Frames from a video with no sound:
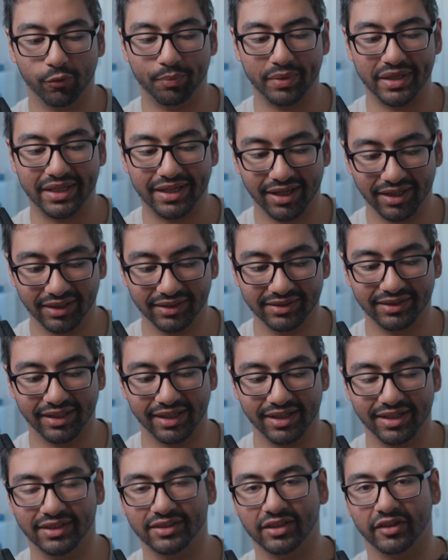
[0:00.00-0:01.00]
because
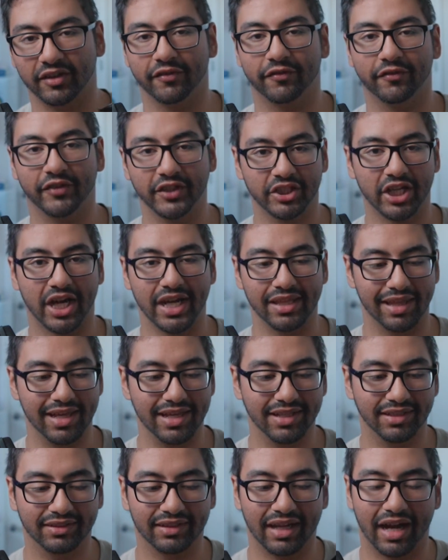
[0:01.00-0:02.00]
it is a fisheye
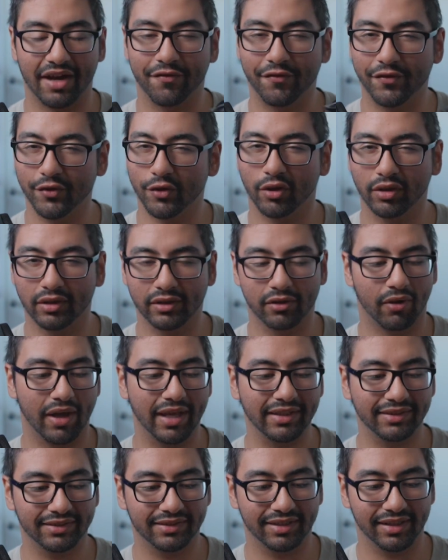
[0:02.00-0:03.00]
lens, I feel a little
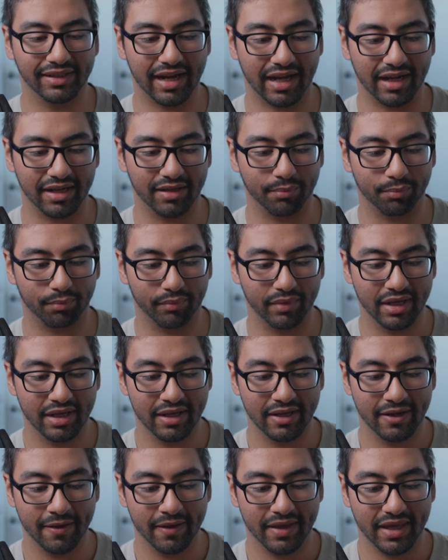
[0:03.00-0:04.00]
hesitant on
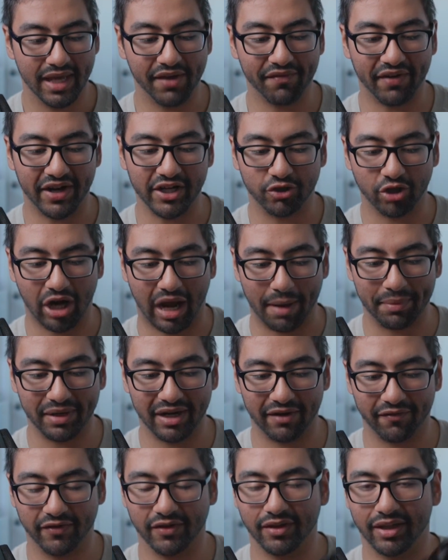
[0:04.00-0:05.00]
if I drop
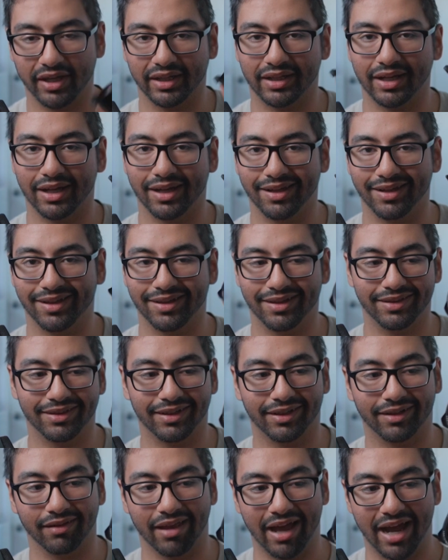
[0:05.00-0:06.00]
it. I feel like
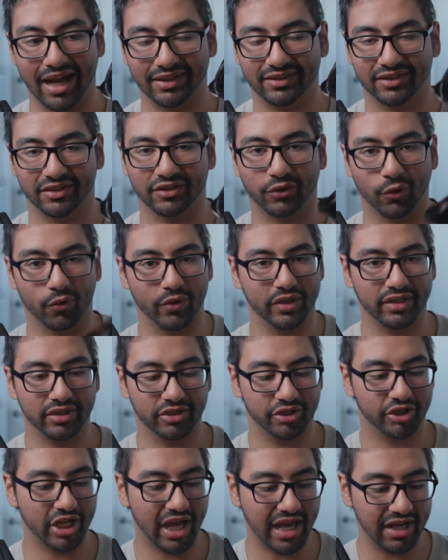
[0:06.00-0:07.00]
the glass is going
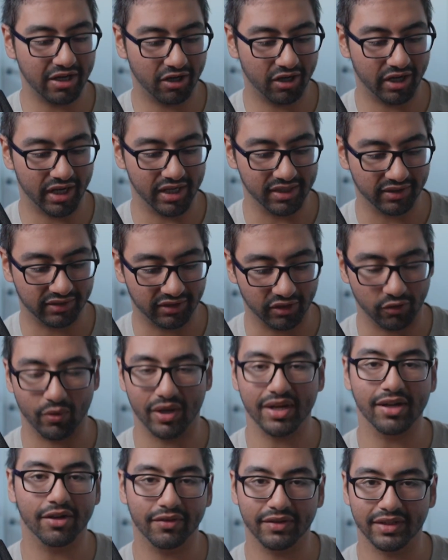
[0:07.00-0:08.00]
to shatter and it's going to
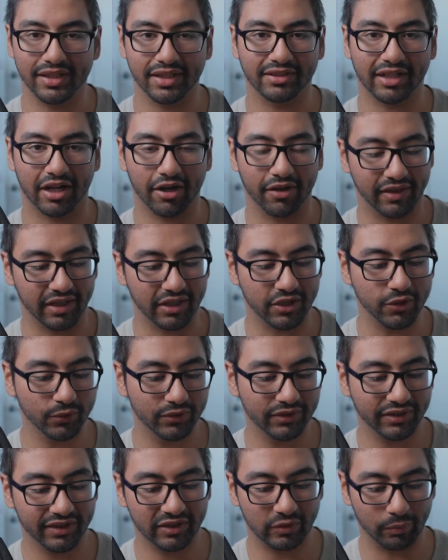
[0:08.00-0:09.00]
render the entire thing
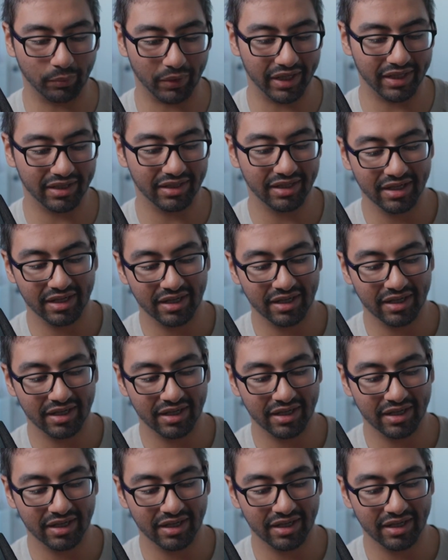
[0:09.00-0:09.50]
useless, but